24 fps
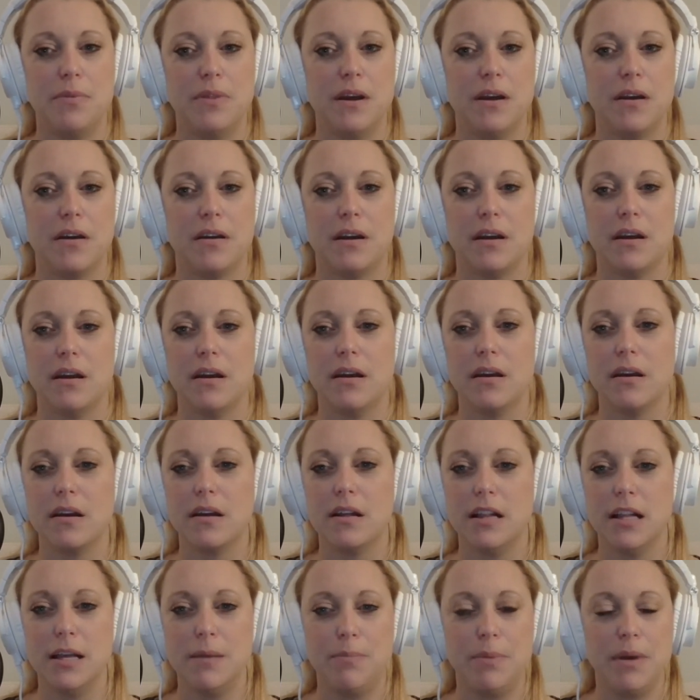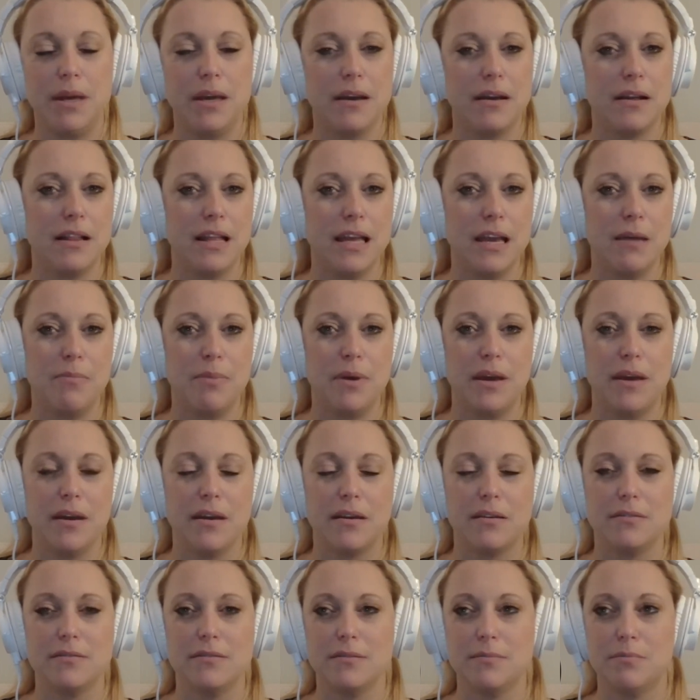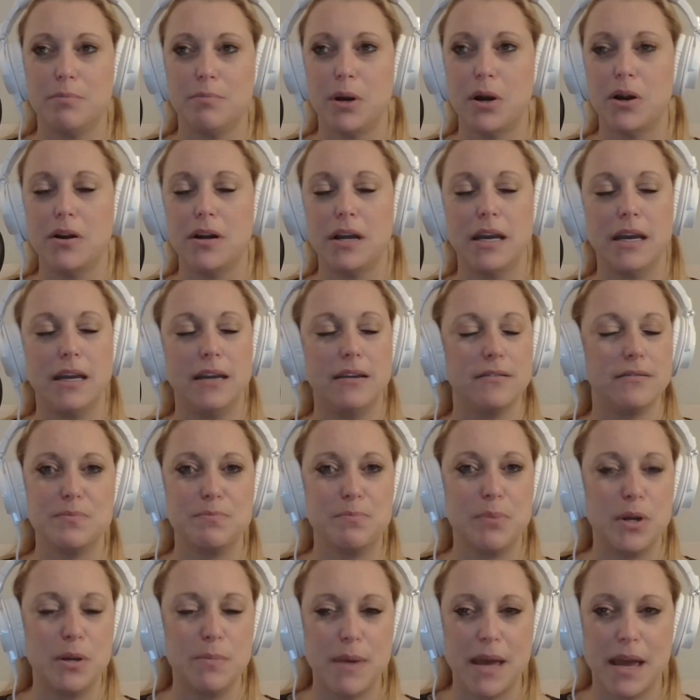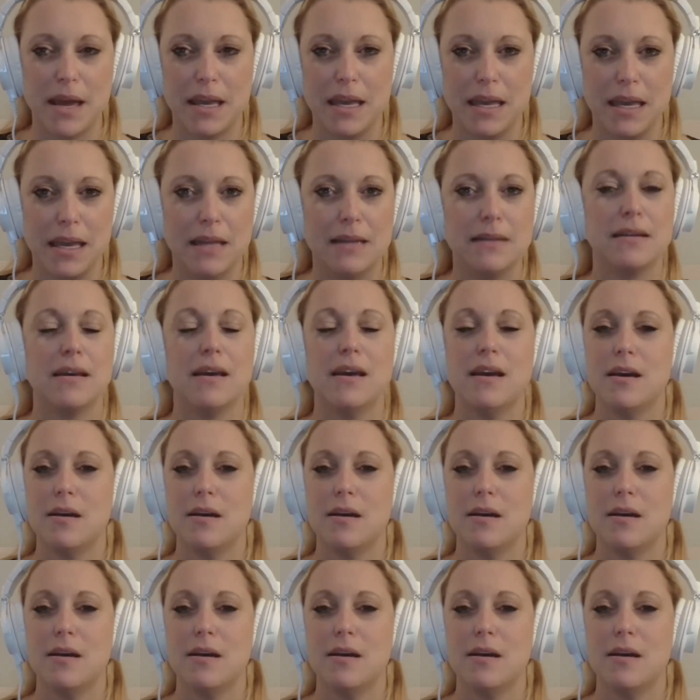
They're going to clip it, clamp it, burn it, put it back in,